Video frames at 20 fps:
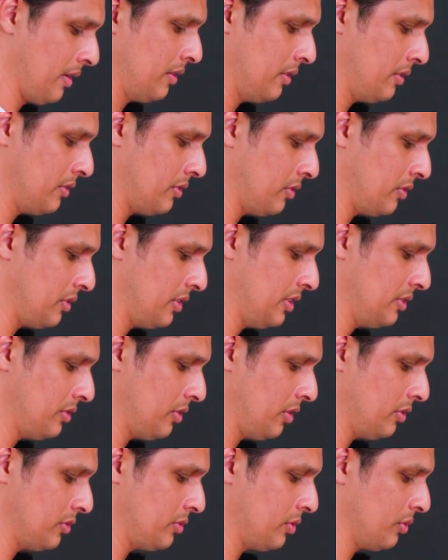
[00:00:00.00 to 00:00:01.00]
So this
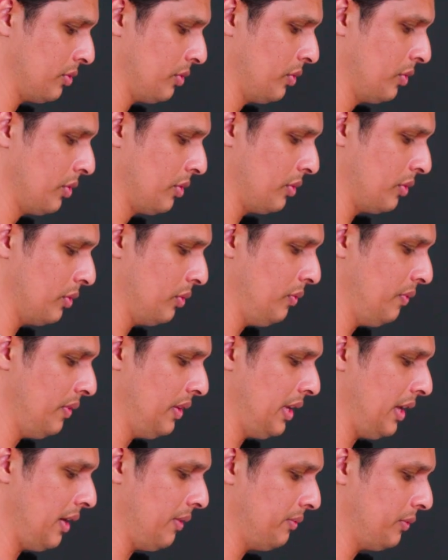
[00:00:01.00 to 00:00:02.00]
also you
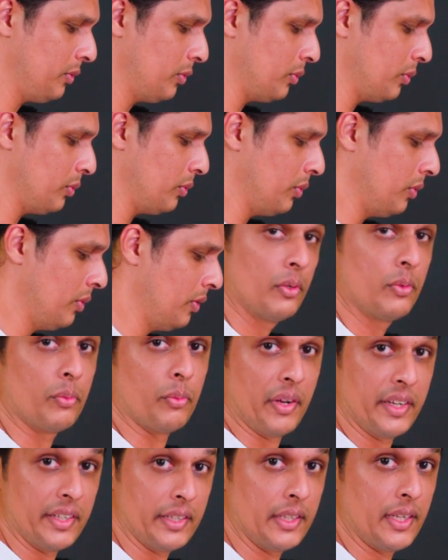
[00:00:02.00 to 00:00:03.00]
will have to do
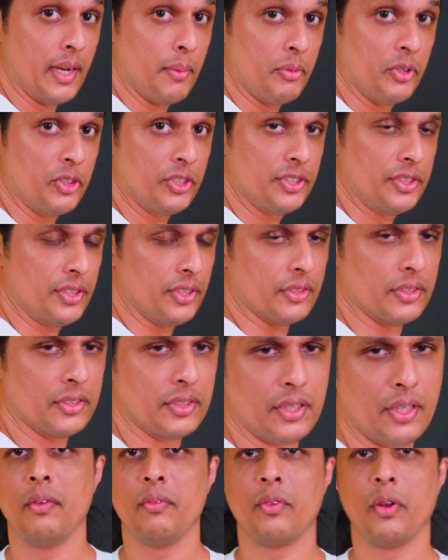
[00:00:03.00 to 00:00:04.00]
20
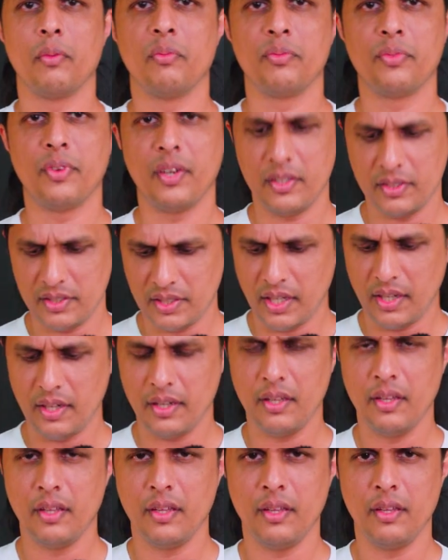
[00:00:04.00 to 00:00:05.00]
repetitions. From front
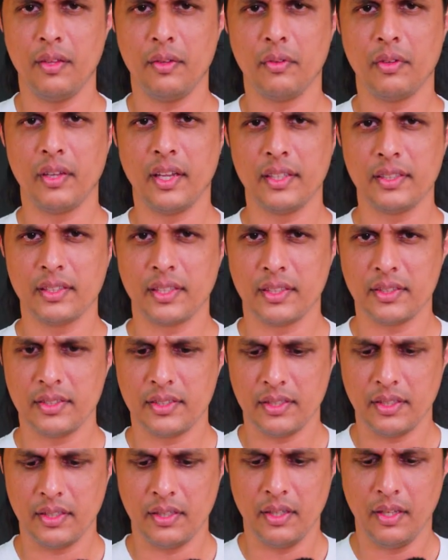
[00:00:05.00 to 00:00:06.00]
side you guys can
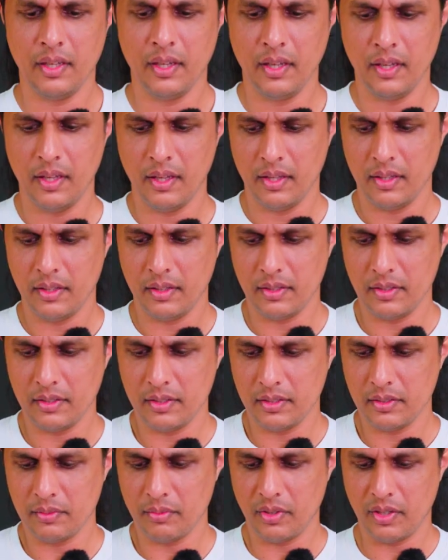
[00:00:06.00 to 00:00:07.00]
see
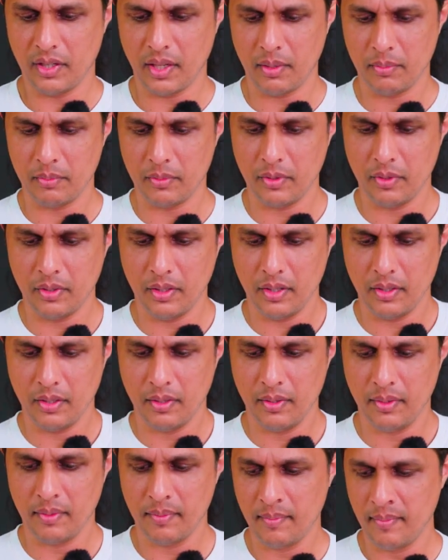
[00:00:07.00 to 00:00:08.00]
this is what I am doing.